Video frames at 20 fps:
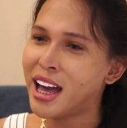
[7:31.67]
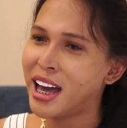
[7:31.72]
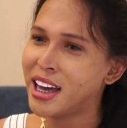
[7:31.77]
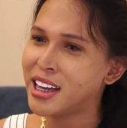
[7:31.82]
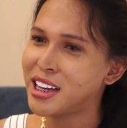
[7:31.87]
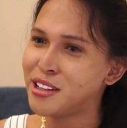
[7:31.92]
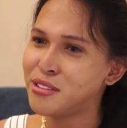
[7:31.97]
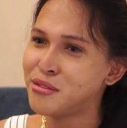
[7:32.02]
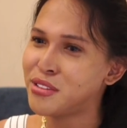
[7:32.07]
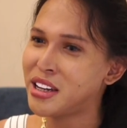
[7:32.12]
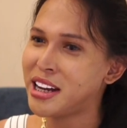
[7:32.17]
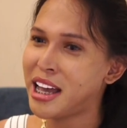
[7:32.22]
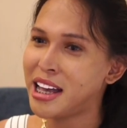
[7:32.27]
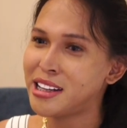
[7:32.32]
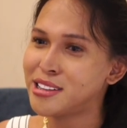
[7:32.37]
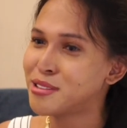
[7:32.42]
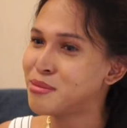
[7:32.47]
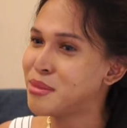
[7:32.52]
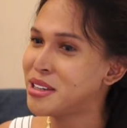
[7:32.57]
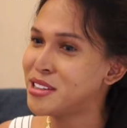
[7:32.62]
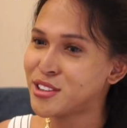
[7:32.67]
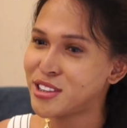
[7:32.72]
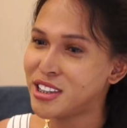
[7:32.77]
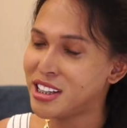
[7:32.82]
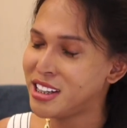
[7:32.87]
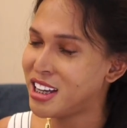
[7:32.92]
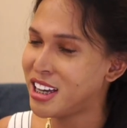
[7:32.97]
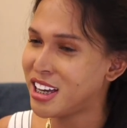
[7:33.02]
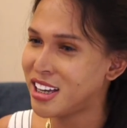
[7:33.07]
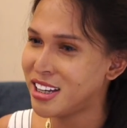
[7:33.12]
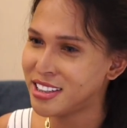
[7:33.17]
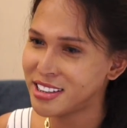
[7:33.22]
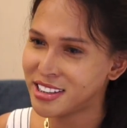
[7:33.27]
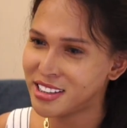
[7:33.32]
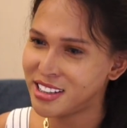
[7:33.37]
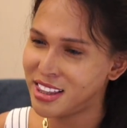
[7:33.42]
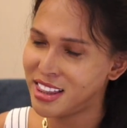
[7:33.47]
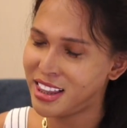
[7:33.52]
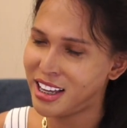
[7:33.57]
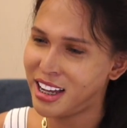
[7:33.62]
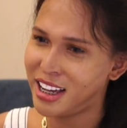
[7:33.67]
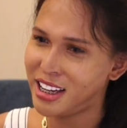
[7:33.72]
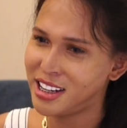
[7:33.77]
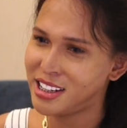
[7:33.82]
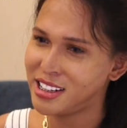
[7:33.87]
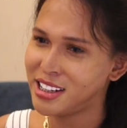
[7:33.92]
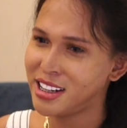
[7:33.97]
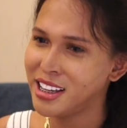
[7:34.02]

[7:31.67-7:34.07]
I can finance my studies and then